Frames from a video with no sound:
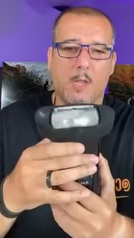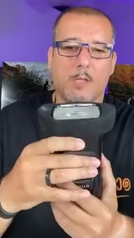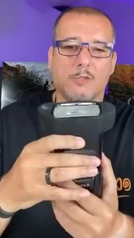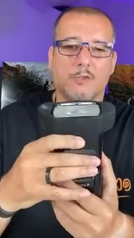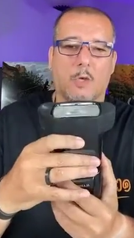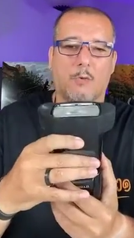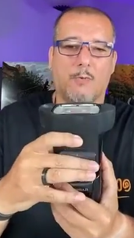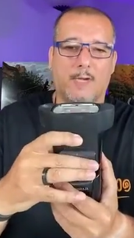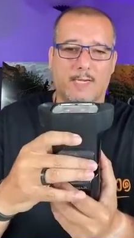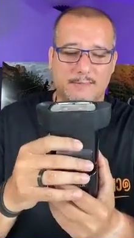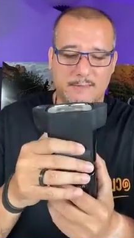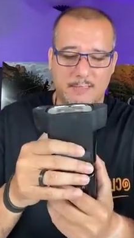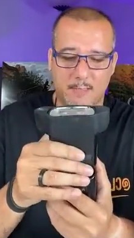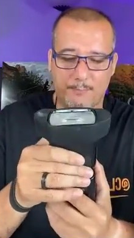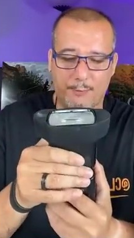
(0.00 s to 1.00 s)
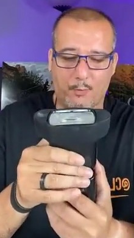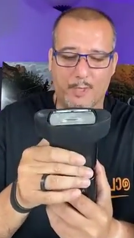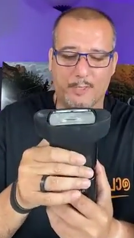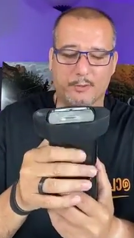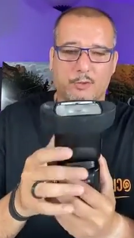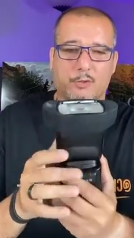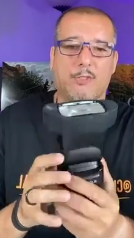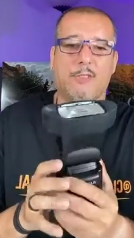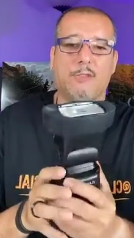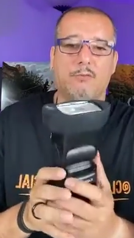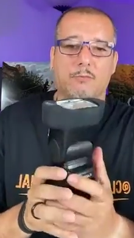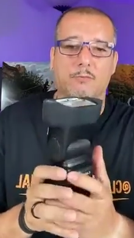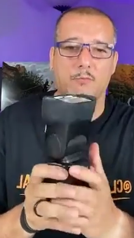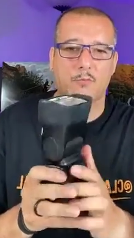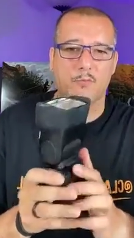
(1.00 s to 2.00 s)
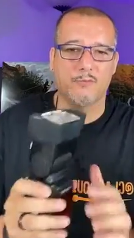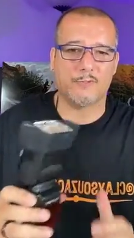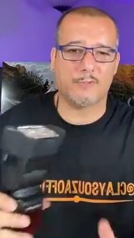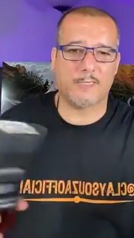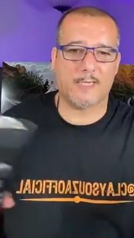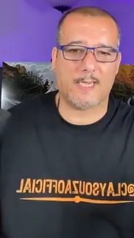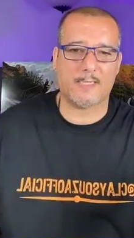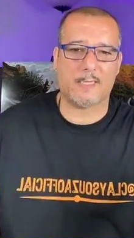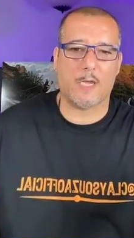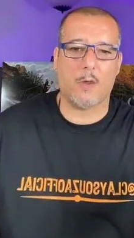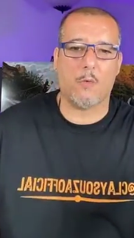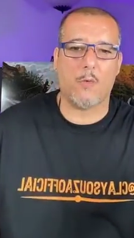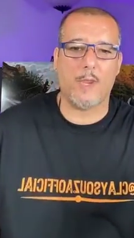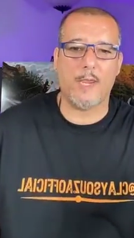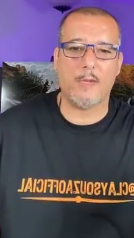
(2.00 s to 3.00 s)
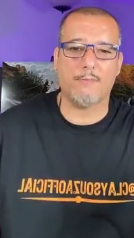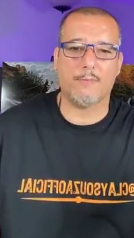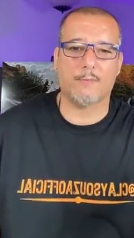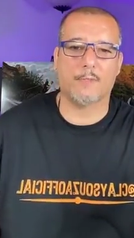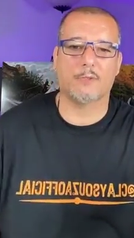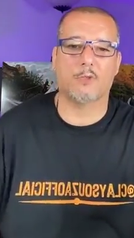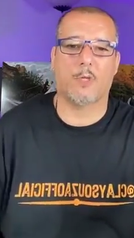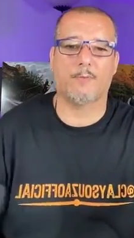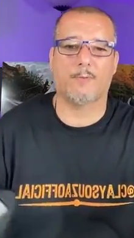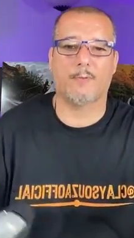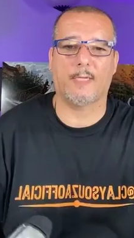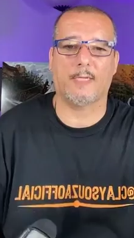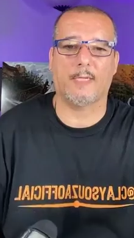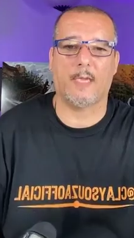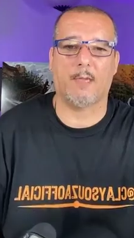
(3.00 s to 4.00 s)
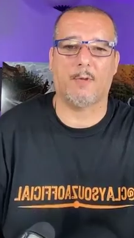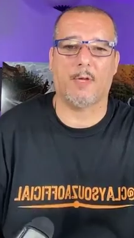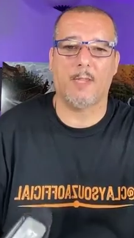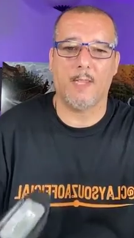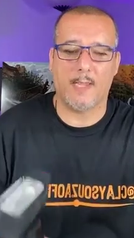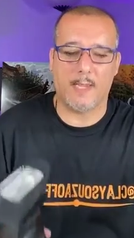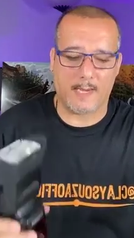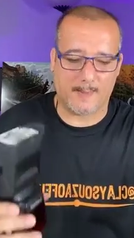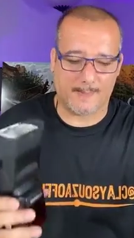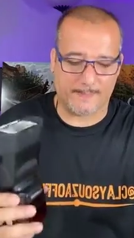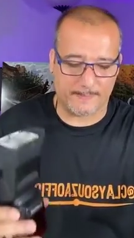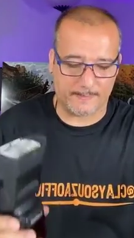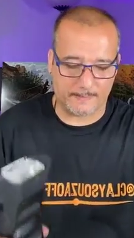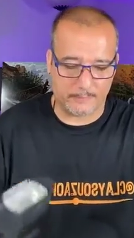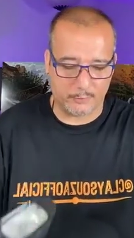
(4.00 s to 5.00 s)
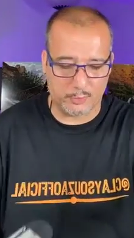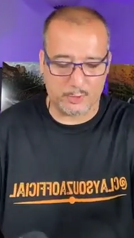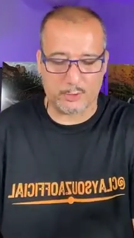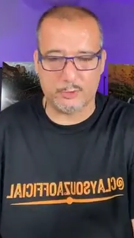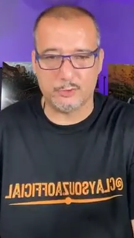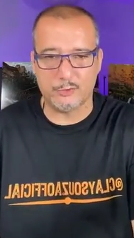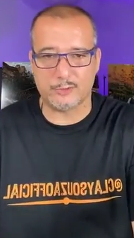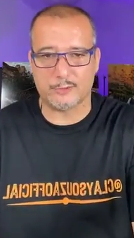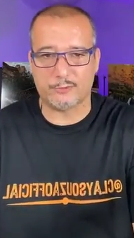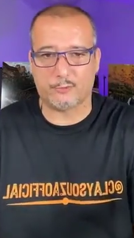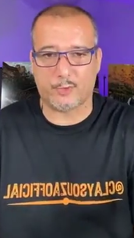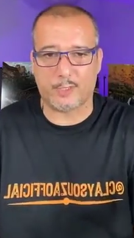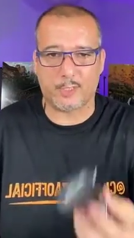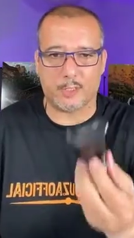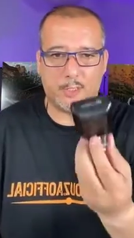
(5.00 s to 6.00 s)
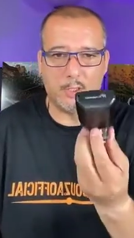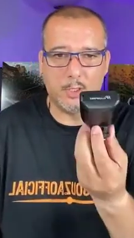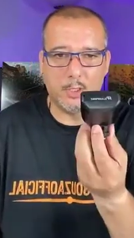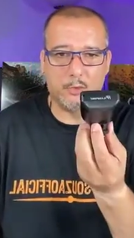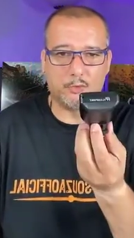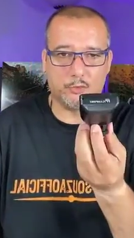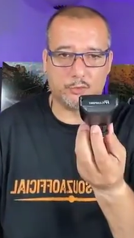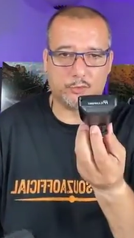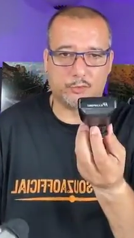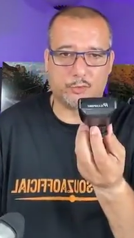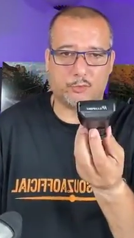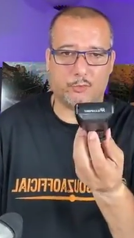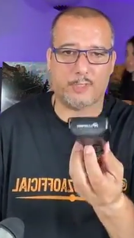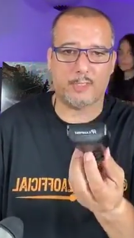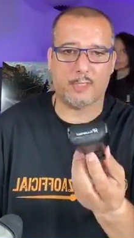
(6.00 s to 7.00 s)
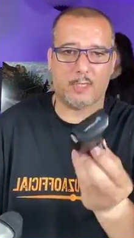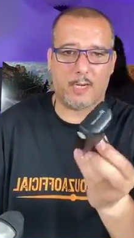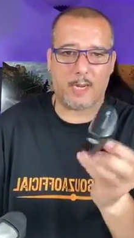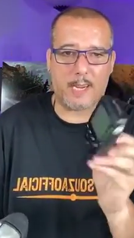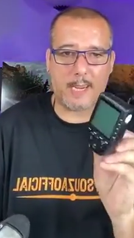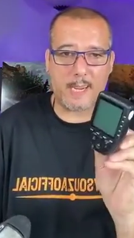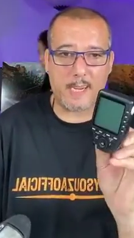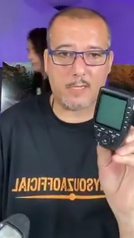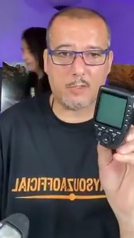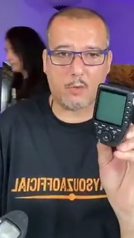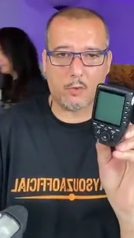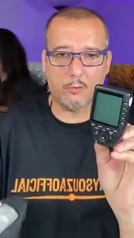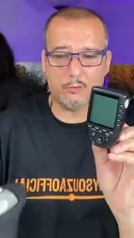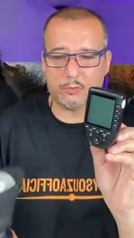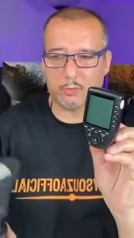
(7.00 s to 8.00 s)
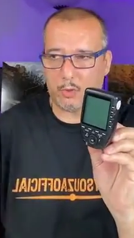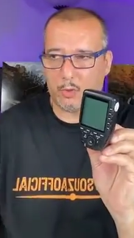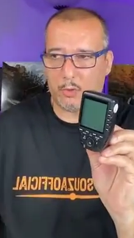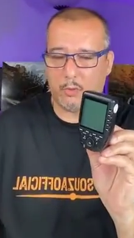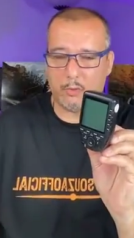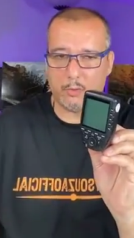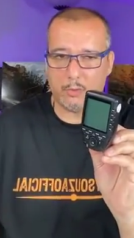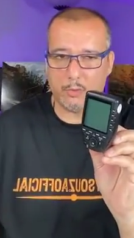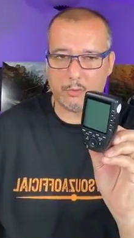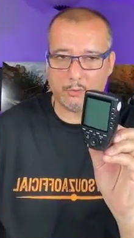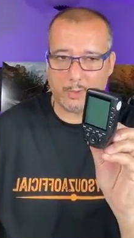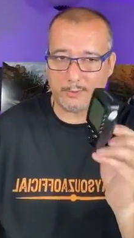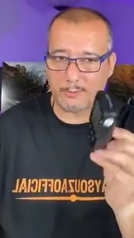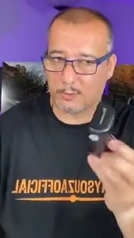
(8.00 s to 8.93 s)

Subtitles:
So, but at some point you need to move this light away from the top of the camera, and you're going to use a trigger to trigger and control, not